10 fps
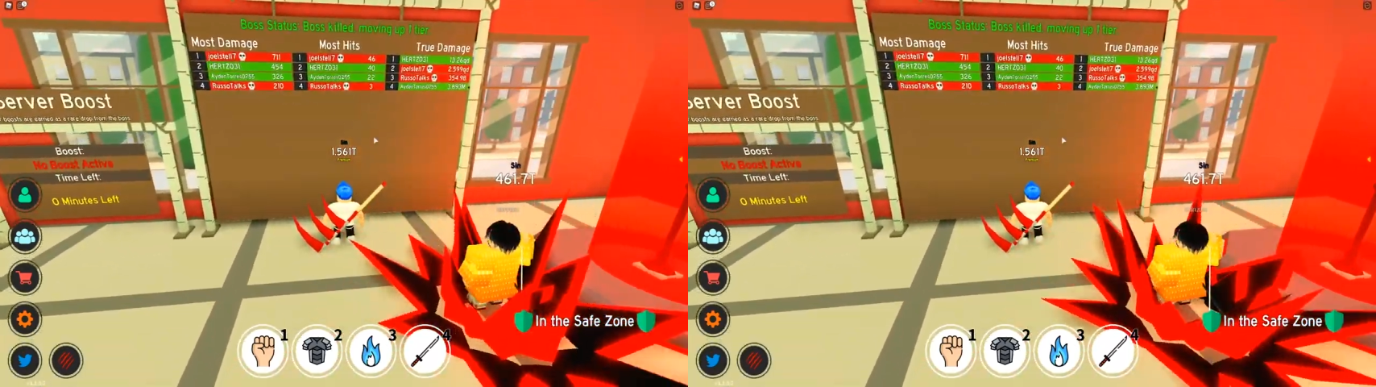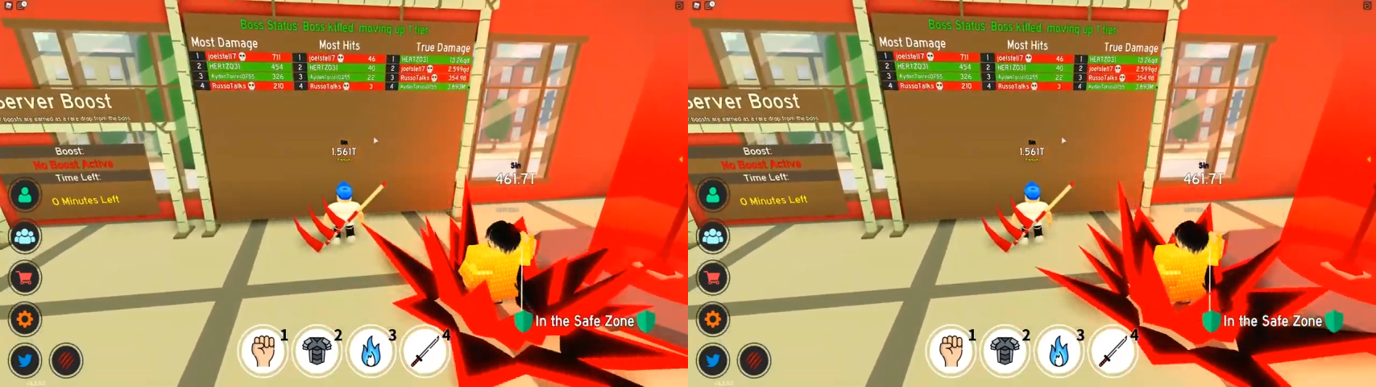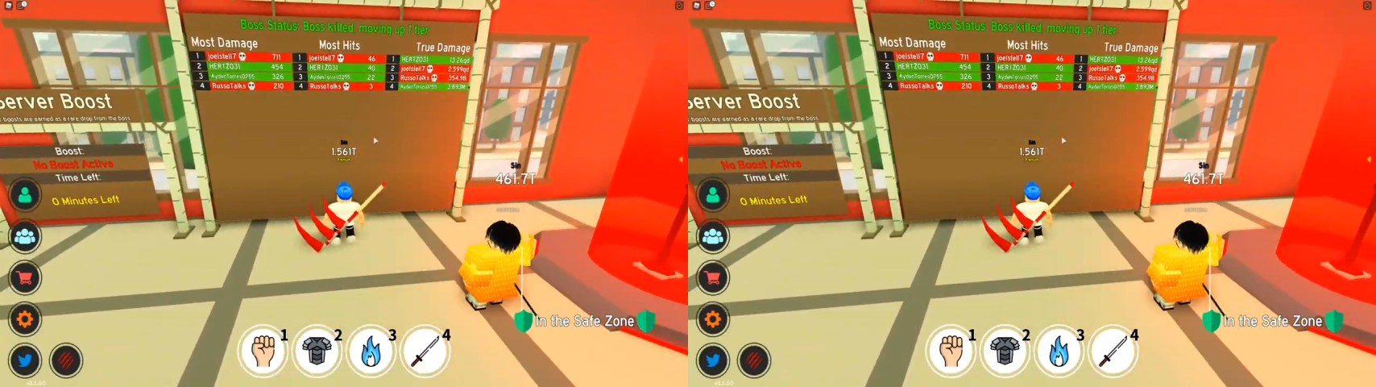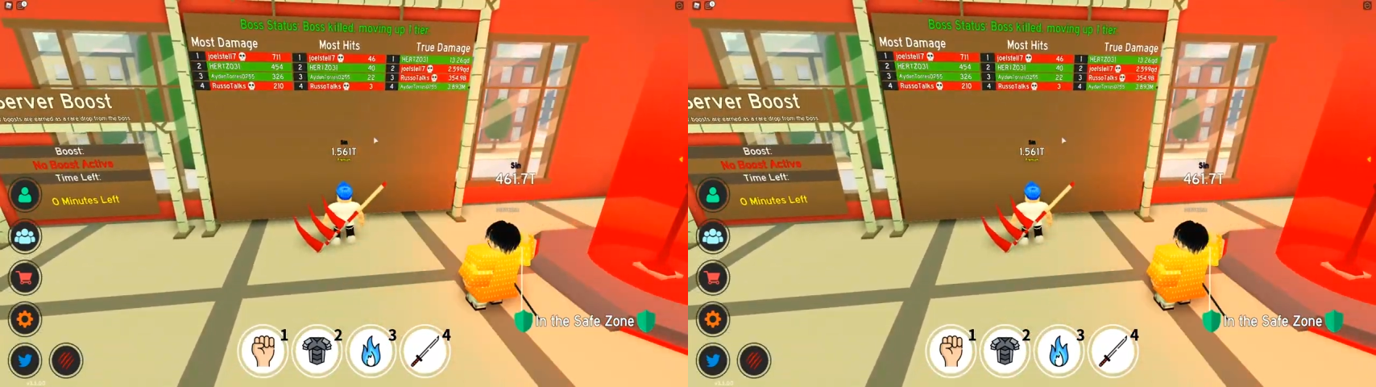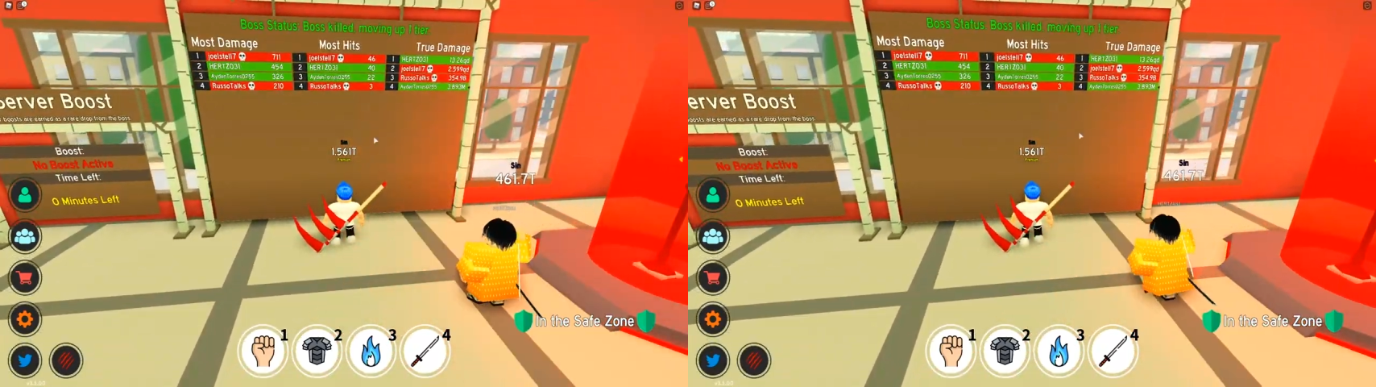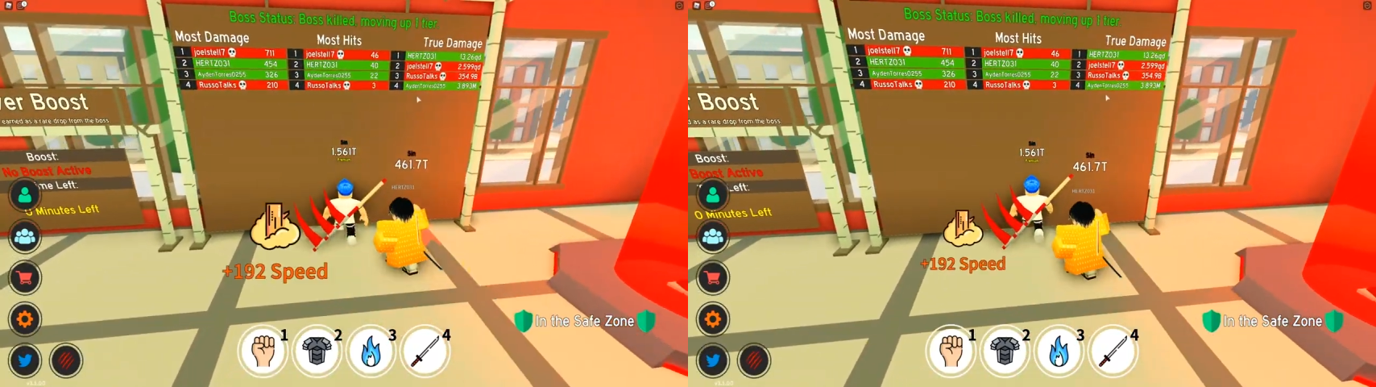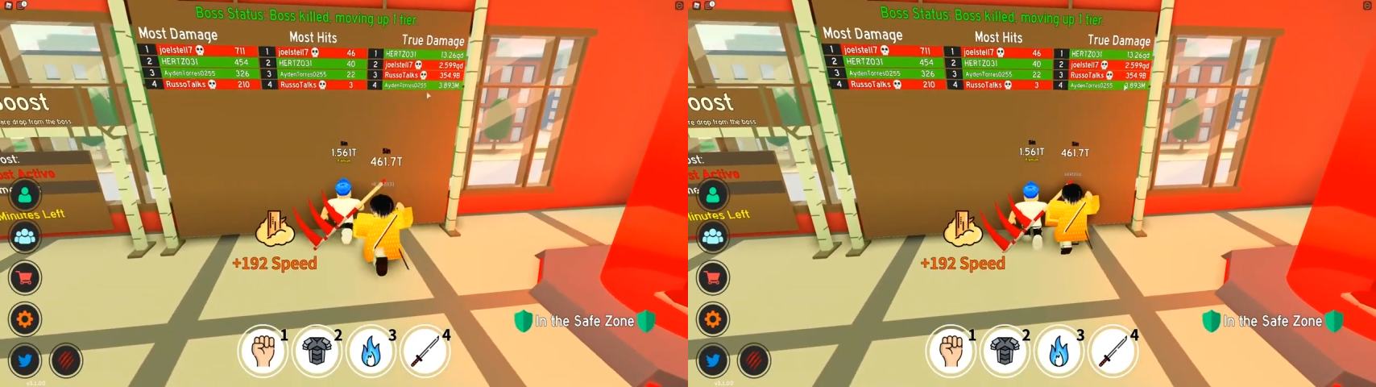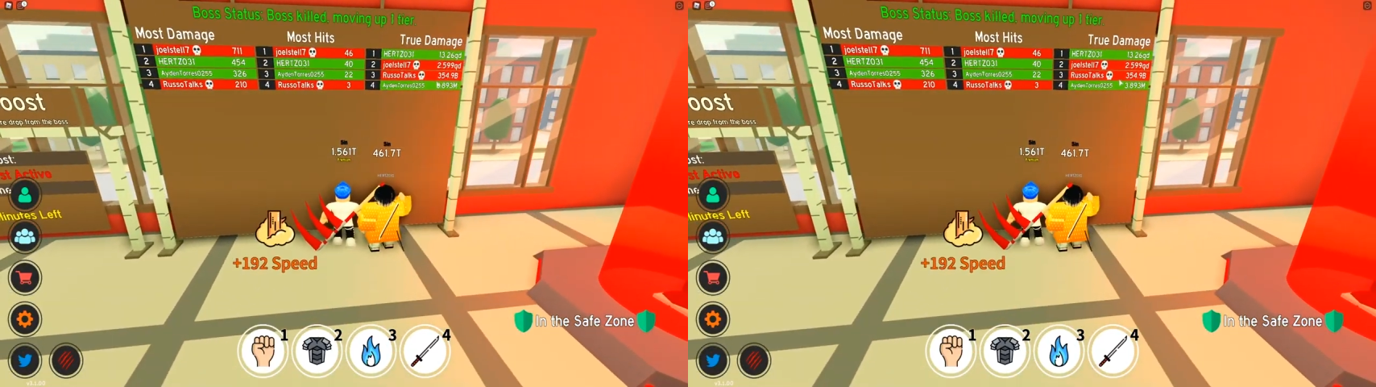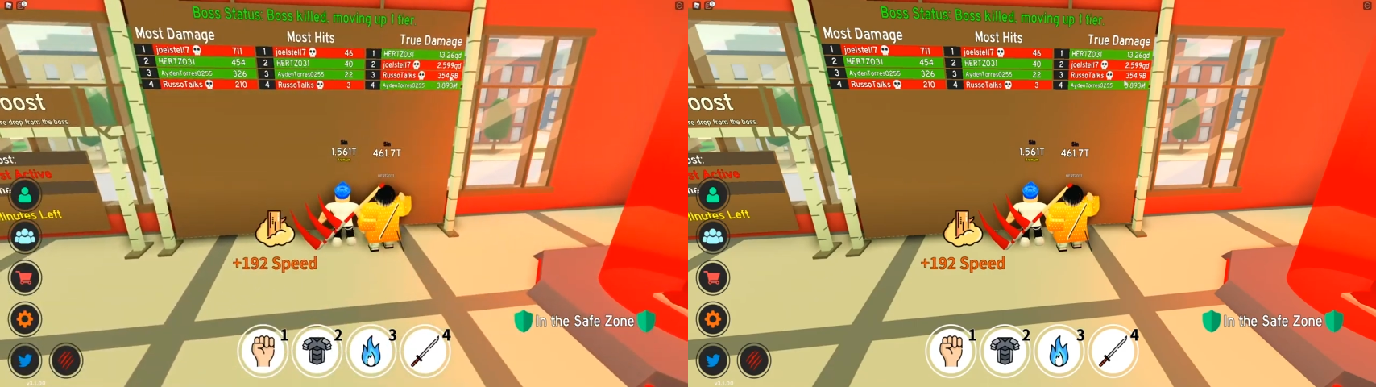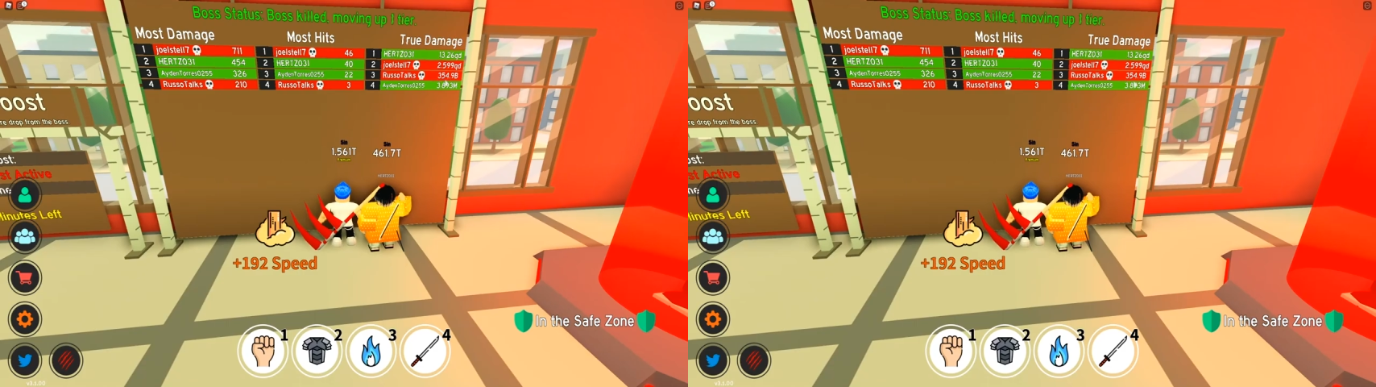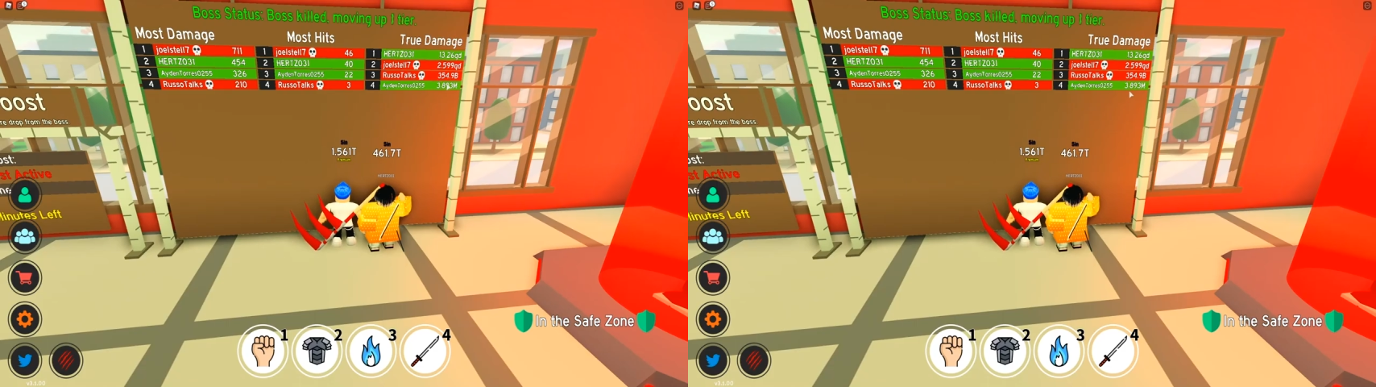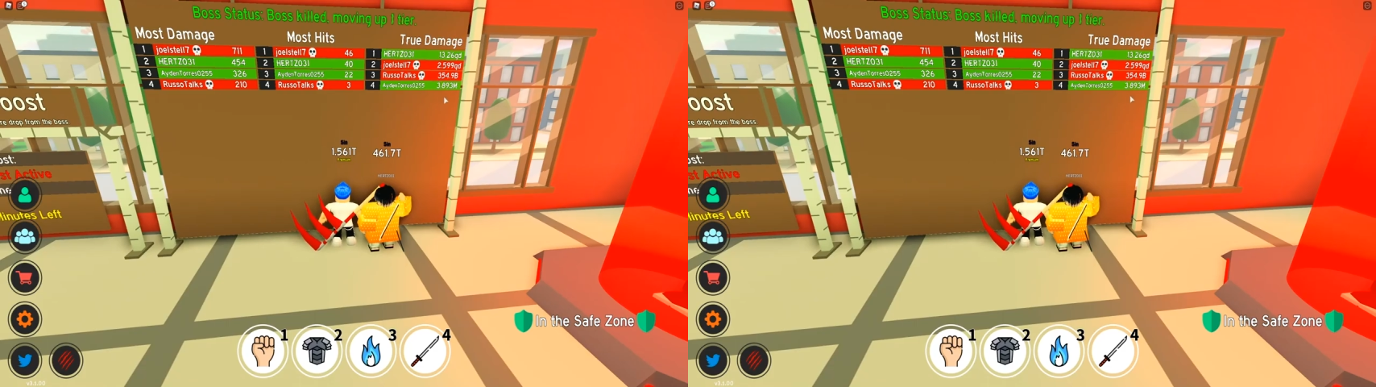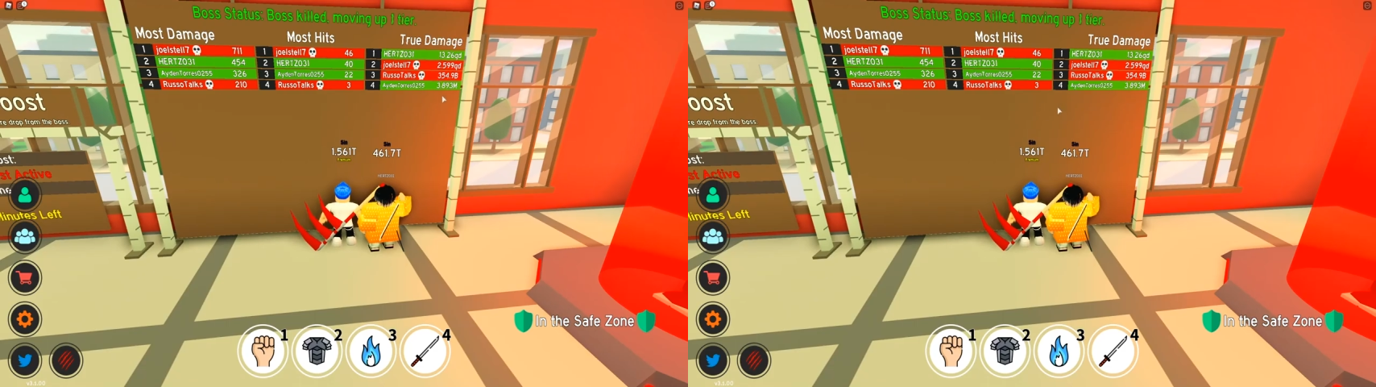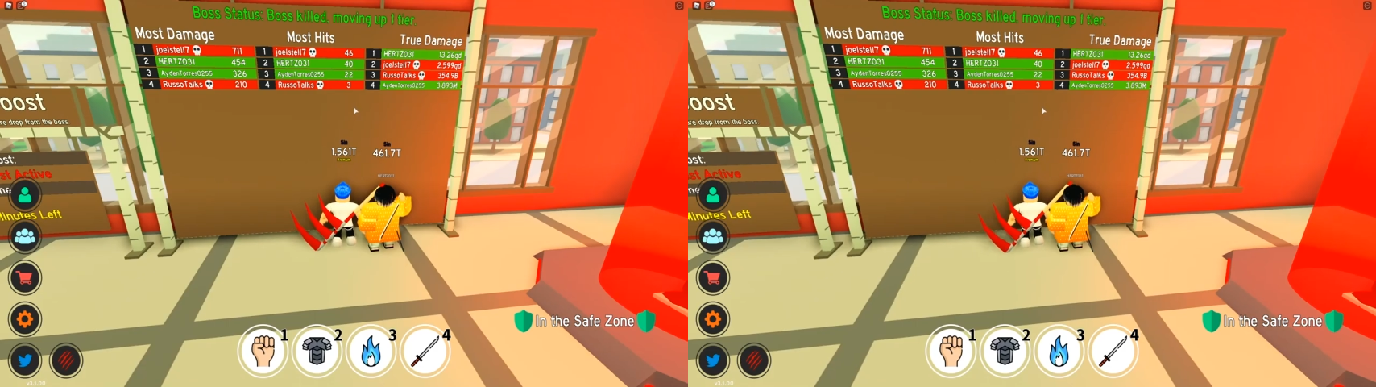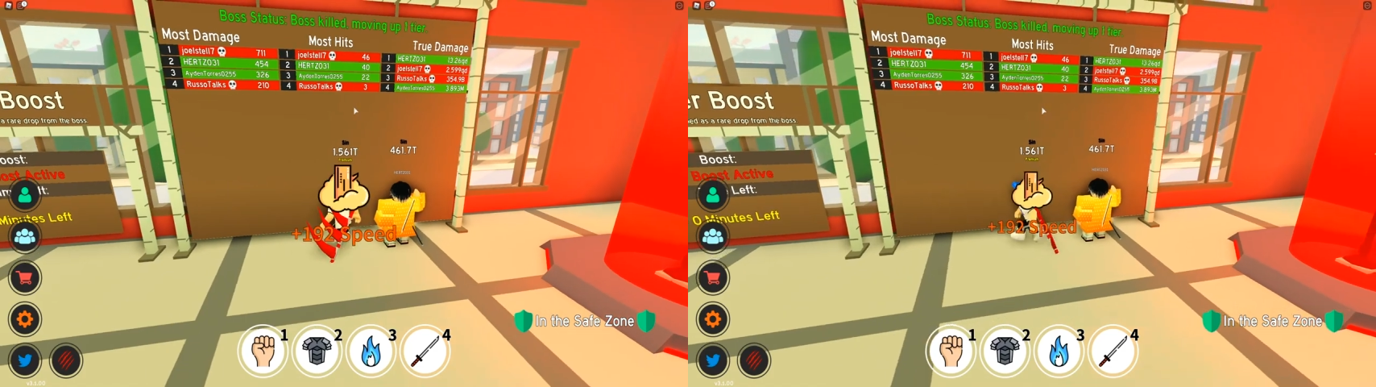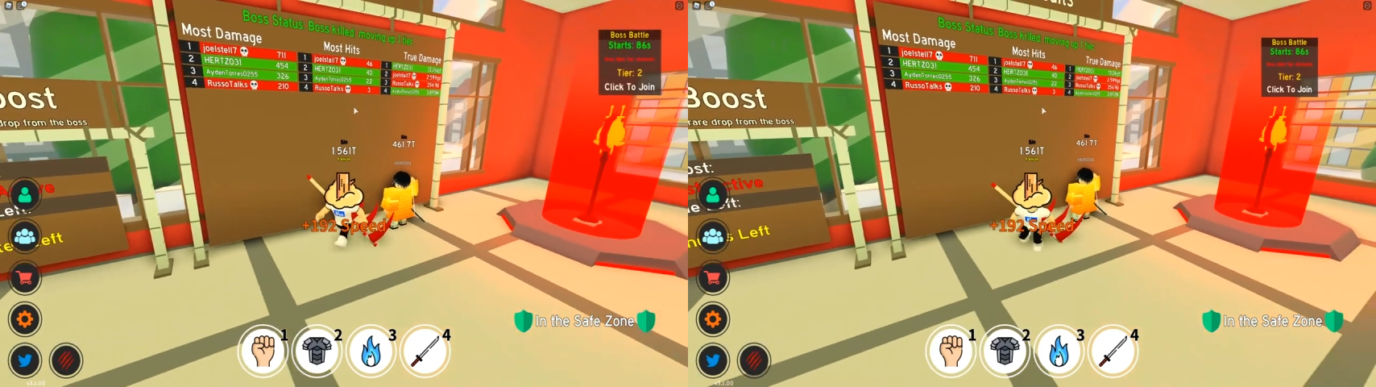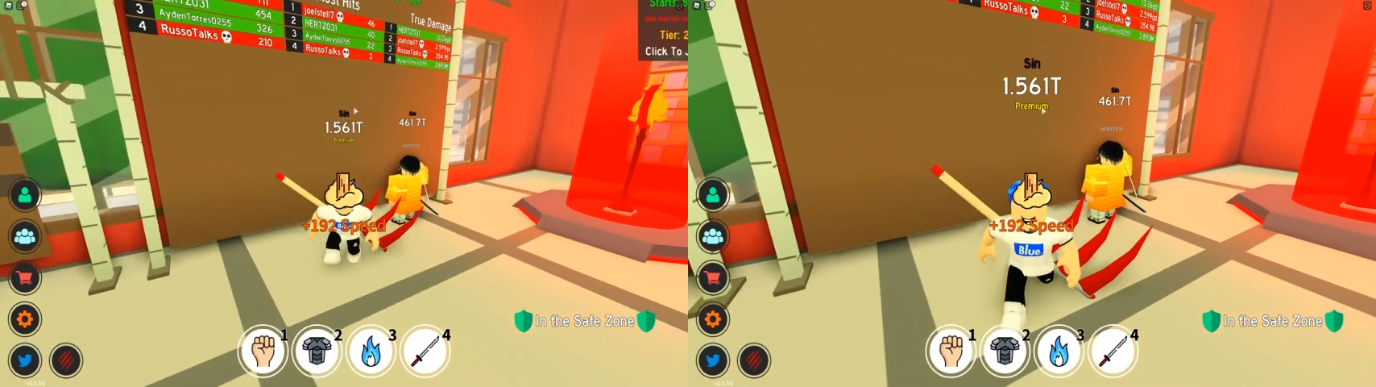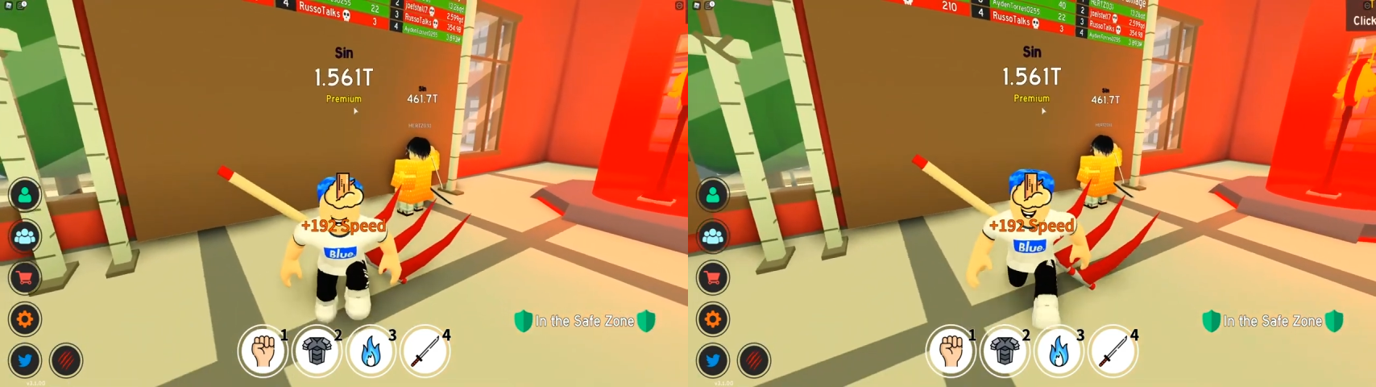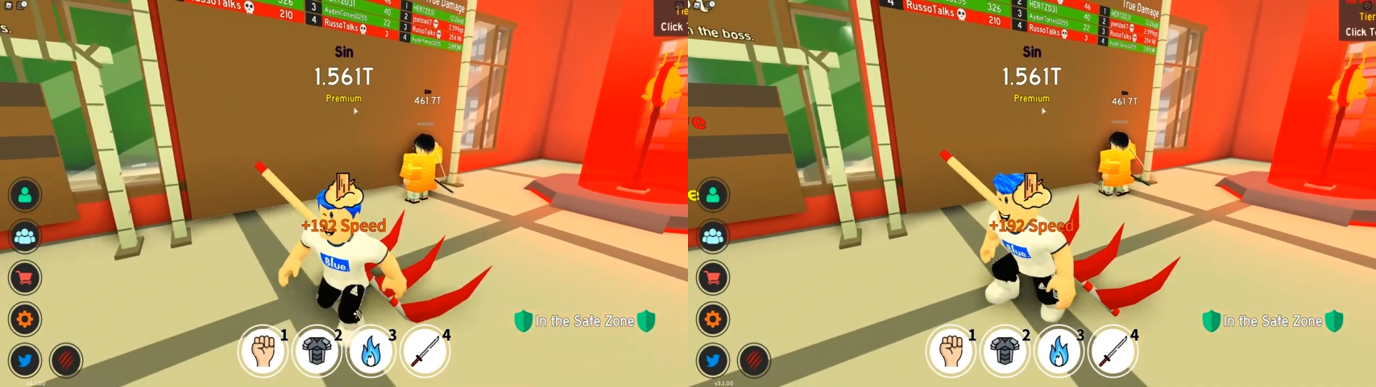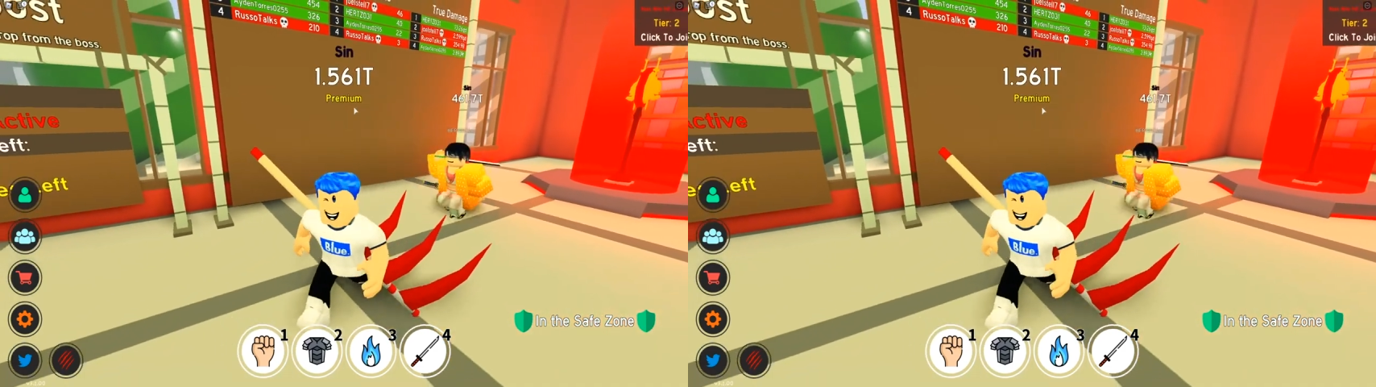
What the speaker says: Nobody's mouth can be seen.